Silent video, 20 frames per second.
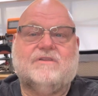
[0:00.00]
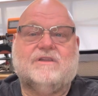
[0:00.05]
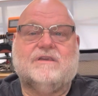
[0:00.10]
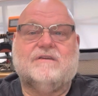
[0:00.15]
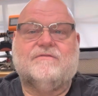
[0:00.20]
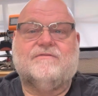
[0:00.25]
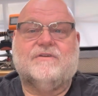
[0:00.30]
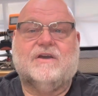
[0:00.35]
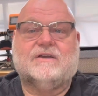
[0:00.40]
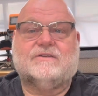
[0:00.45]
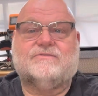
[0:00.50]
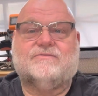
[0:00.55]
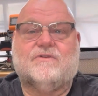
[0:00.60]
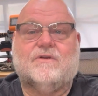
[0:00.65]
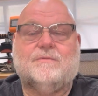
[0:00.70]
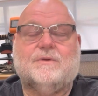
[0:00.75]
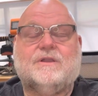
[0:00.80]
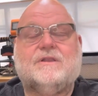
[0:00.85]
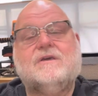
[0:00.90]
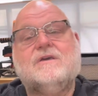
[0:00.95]
any effects
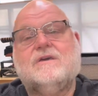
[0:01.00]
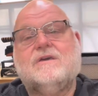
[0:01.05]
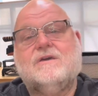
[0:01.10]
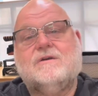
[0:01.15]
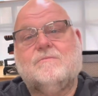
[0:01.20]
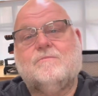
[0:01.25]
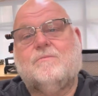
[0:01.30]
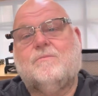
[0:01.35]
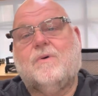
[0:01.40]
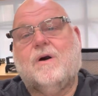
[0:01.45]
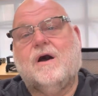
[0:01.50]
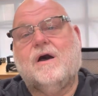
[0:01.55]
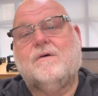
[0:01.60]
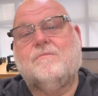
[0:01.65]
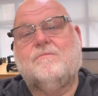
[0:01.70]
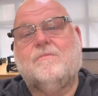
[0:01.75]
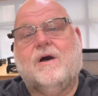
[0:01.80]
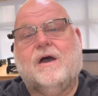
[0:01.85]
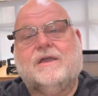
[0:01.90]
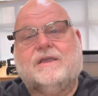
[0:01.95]
from it, but
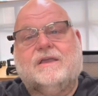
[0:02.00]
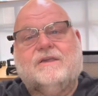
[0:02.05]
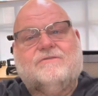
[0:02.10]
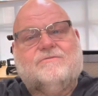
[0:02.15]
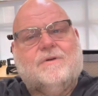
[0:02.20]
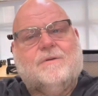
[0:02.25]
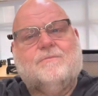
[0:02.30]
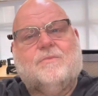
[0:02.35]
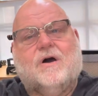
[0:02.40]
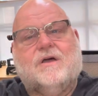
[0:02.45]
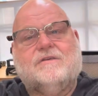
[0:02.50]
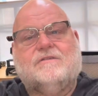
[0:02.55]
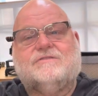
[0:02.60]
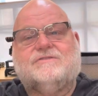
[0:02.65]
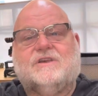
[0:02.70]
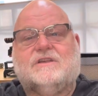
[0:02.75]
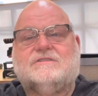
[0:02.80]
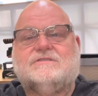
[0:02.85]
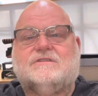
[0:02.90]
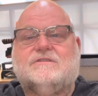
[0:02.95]
I guess my body is
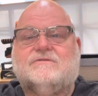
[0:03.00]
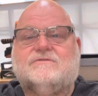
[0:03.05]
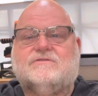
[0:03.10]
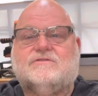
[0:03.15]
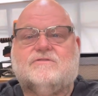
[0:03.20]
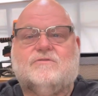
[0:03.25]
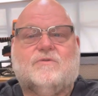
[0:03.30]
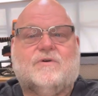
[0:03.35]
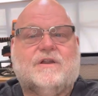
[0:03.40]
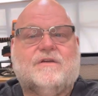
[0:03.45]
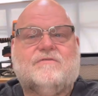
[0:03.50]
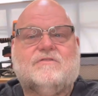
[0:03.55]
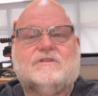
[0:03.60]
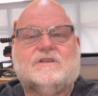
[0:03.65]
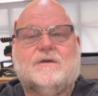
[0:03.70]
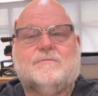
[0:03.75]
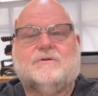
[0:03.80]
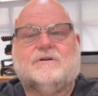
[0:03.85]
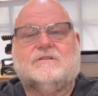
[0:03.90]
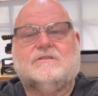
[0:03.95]
sensitive to whatever
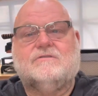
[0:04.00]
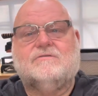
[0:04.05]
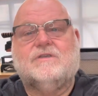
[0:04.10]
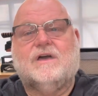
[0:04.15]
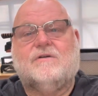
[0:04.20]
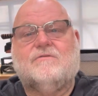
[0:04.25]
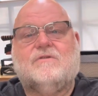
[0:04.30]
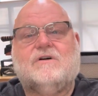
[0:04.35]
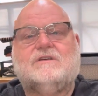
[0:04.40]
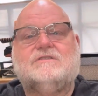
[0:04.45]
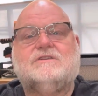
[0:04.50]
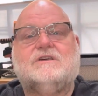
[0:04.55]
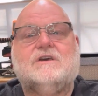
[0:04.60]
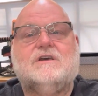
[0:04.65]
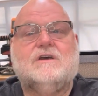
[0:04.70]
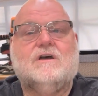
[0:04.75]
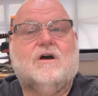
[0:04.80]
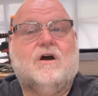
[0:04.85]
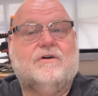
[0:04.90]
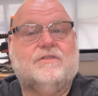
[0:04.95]
type of glue that was.
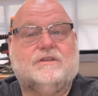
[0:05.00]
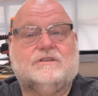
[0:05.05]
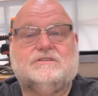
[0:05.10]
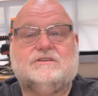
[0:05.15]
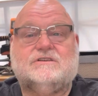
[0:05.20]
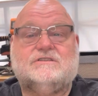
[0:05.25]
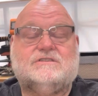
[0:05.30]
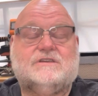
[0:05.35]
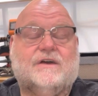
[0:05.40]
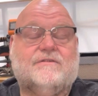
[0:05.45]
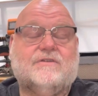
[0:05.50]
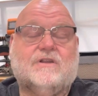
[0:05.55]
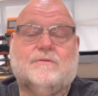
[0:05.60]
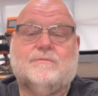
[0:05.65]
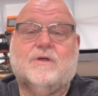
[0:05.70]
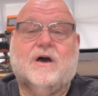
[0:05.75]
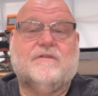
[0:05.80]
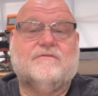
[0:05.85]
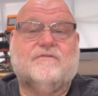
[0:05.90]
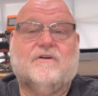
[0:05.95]
On the G7, I'm
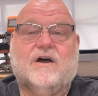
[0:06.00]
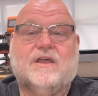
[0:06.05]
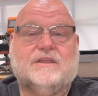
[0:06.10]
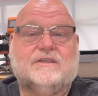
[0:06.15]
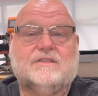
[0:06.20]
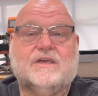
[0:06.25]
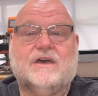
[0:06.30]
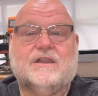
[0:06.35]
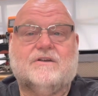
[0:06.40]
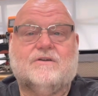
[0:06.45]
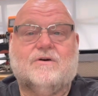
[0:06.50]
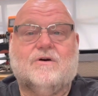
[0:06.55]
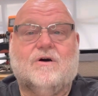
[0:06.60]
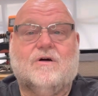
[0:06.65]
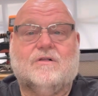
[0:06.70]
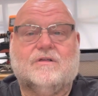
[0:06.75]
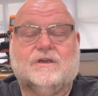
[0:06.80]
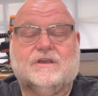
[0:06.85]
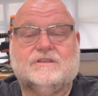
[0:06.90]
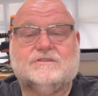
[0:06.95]
not finding that at
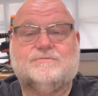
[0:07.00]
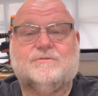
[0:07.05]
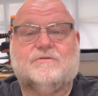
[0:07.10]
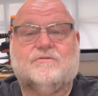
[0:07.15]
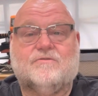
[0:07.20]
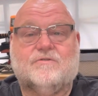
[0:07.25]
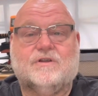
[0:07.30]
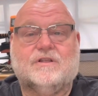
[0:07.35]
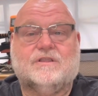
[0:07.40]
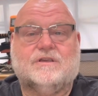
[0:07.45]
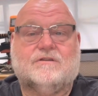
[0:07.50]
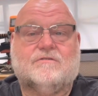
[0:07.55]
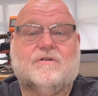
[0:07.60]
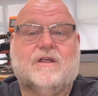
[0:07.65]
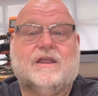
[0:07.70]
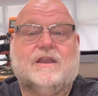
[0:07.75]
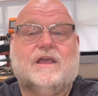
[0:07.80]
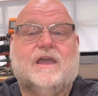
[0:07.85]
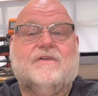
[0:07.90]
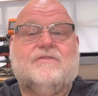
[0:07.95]
all. It's been really
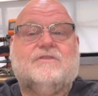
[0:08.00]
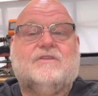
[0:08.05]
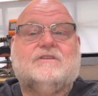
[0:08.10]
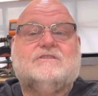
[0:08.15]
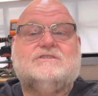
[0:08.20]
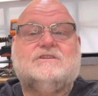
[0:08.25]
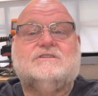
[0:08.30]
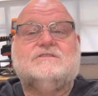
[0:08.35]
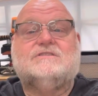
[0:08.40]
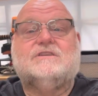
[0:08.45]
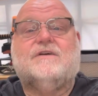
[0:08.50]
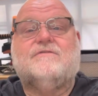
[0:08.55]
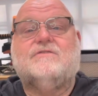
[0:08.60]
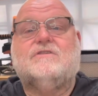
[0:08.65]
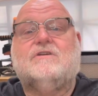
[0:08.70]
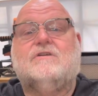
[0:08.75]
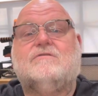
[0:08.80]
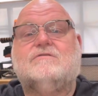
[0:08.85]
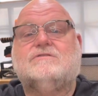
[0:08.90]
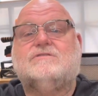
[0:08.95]
great. And the
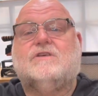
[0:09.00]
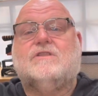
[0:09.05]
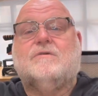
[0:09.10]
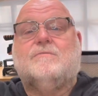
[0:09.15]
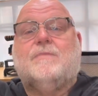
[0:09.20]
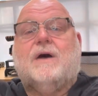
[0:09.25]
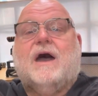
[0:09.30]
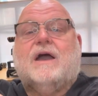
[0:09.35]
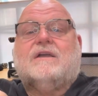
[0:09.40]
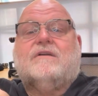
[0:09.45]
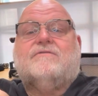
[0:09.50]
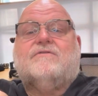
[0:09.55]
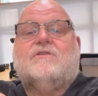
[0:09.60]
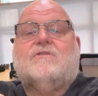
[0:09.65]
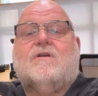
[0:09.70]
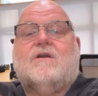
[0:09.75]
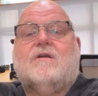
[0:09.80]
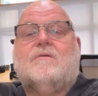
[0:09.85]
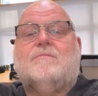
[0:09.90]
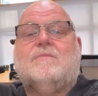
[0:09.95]
G7 goes on the back of
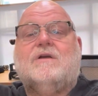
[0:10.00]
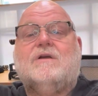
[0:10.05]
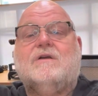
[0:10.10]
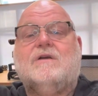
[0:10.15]
your arm,